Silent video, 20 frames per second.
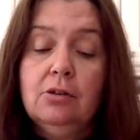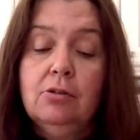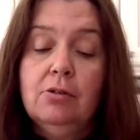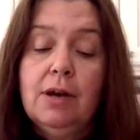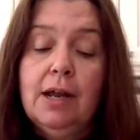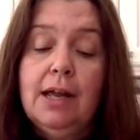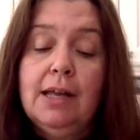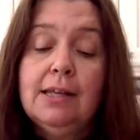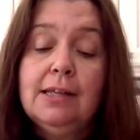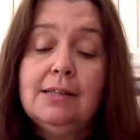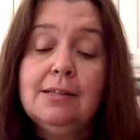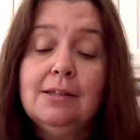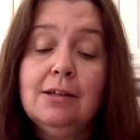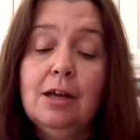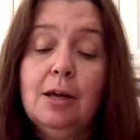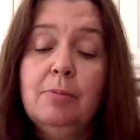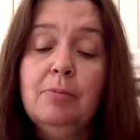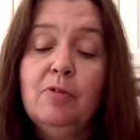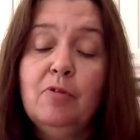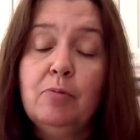or any
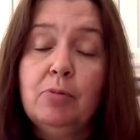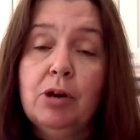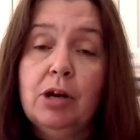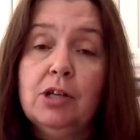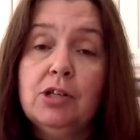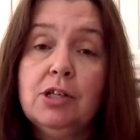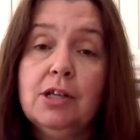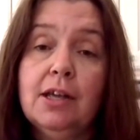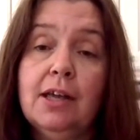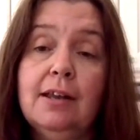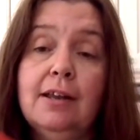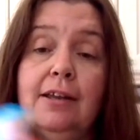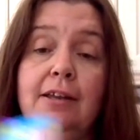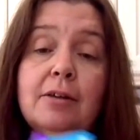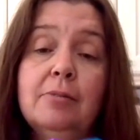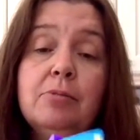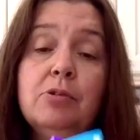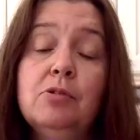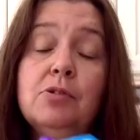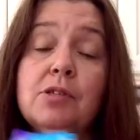type of project and I
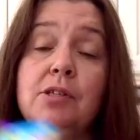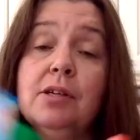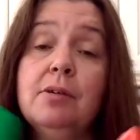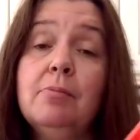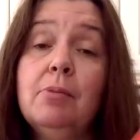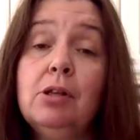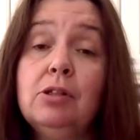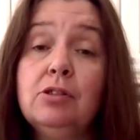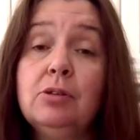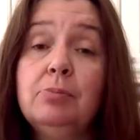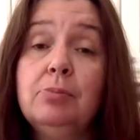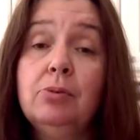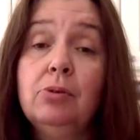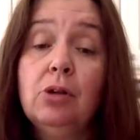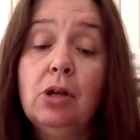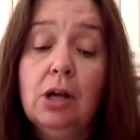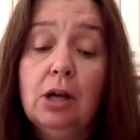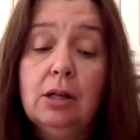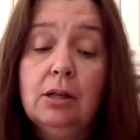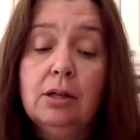am using multiple
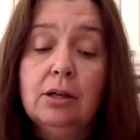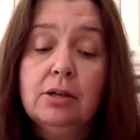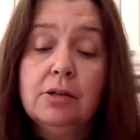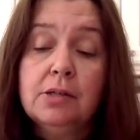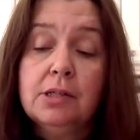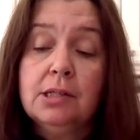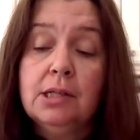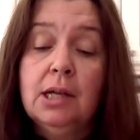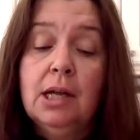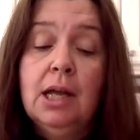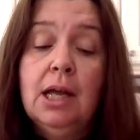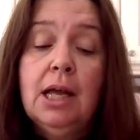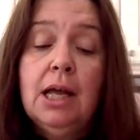colors,